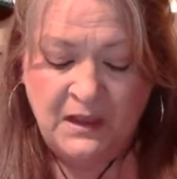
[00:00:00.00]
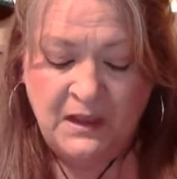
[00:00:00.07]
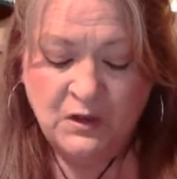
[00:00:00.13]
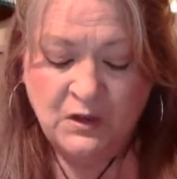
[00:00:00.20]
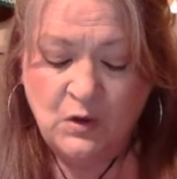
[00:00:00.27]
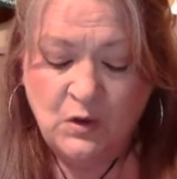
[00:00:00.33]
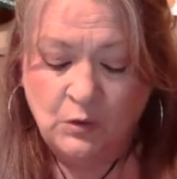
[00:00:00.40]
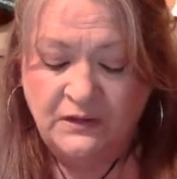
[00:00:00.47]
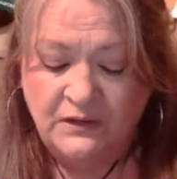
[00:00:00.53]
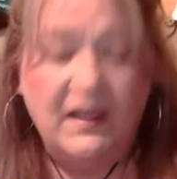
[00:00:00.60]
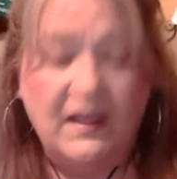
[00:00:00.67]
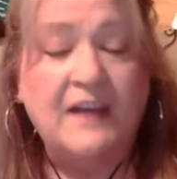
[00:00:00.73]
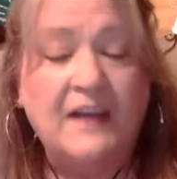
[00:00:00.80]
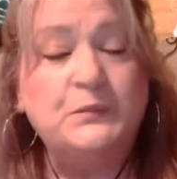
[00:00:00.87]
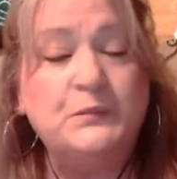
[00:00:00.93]

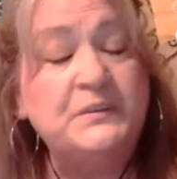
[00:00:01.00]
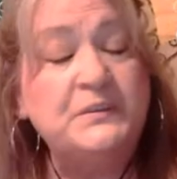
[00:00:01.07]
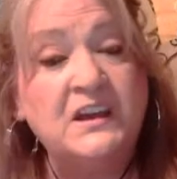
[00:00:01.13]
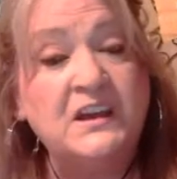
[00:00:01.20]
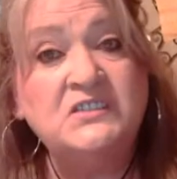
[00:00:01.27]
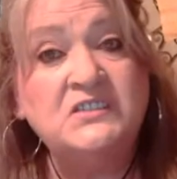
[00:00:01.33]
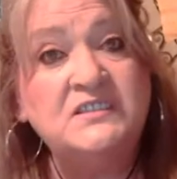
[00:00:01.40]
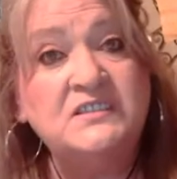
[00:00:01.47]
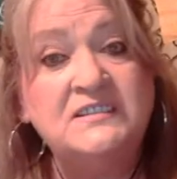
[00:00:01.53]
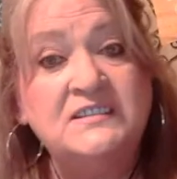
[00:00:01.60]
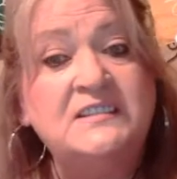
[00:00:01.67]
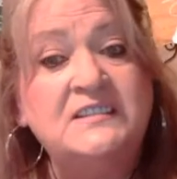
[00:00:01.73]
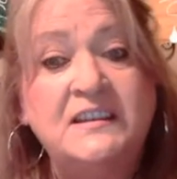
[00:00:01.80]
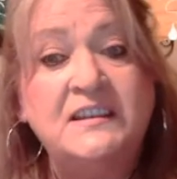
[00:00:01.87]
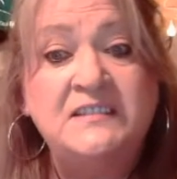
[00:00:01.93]
Goldylocks Productions
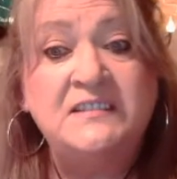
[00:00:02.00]
is on